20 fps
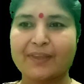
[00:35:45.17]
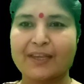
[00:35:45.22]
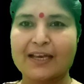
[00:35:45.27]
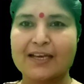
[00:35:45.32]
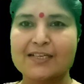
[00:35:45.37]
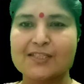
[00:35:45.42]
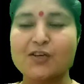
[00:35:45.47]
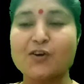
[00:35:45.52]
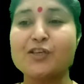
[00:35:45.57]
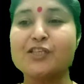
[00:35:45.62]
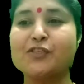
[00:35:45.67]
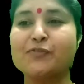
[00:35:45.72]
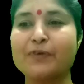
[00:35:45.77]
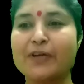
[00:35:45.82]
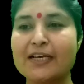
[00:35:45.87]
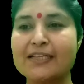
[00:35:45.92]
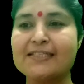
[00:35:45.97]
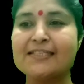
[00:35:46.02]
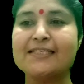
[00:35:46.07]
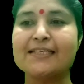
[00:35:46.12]
So
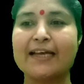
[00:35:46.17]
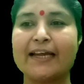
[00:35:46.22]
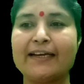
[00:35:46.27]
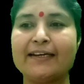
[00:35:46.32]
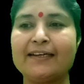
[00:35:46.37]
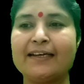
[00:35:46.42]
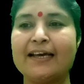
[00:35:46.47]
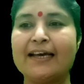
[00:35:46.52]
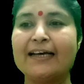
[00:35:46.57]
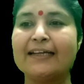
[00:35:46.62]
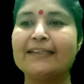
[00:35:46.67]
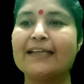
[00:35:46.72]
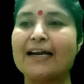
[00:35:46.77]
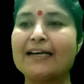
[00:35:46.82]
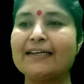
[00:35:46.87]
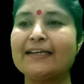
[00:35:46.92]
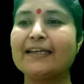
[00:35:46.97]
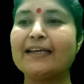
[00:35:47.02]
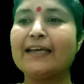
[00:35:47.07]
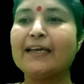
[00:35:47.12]
Iswaran said
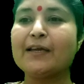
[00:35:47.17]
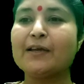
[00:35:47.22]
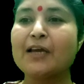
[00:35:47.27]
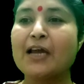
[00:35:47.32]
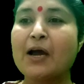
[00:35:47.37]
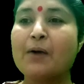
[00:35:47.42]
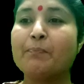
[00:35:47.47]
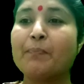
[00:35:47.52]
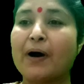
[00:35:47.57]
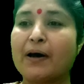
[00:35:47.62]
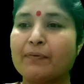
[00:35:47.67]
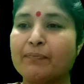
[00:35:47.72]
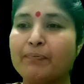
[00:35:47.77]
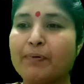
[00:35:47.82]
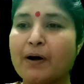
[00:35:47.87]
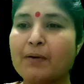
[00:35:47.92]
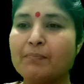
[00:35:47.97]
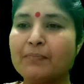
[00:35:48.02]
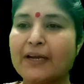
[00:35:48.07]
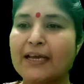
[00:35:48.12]
that he
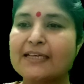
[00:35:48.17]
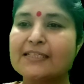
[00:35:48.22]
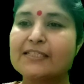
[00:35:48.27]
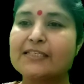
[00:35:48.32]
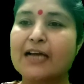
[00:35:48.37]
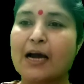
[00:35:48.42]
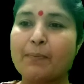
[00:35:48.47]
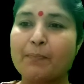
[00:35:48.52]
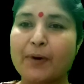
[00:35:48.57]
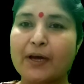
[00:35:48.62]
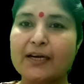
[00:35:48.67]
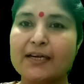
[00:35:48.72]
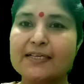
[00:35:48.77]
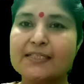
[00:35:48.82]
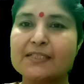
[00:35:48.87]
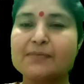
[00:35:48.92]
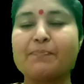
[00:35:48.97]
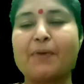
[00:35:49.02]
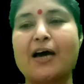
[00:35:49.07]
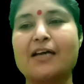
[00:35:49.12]
performed a
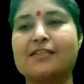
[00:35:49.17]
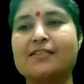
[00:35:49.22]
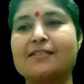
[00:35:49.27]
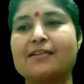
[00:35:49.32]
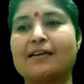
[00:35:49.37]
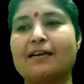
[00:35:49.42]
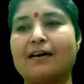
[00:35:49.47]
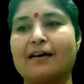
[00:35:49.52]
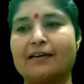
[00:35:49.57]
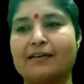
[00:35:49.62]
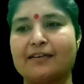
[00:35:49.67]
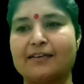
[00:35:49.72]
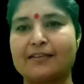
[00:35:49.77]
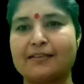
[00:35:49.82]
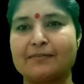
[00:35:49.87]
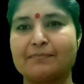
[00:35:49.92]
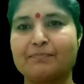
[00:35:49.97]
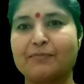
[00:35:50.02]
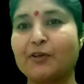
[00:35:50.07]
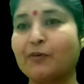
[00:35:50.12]
Japanese martial art.
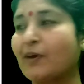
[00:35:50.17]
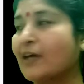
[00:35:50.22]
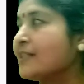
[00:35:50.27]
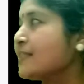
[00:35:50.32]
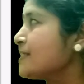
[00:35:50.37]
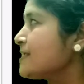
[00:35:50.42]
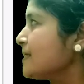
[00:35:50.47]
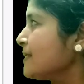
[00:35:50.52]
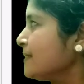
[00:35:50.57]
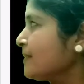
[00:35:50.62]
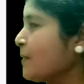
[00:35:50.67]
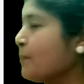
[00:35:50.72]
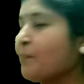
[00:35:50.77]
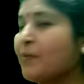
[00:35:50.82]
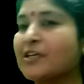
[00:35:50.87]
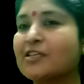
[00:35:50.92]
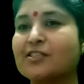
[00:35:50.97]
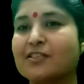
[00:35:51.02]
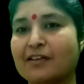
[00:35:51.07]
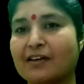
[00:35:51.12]
You can see in the
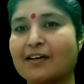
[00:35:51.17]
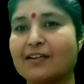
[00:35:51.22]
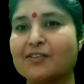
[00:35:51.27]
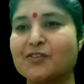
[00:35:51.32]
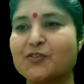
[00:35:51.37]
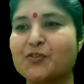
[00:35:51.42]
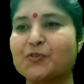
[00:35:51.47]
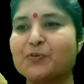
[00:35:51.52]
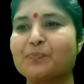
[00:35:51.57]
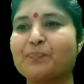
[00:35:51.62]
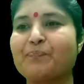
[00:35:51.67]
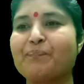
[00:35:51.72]
picture also.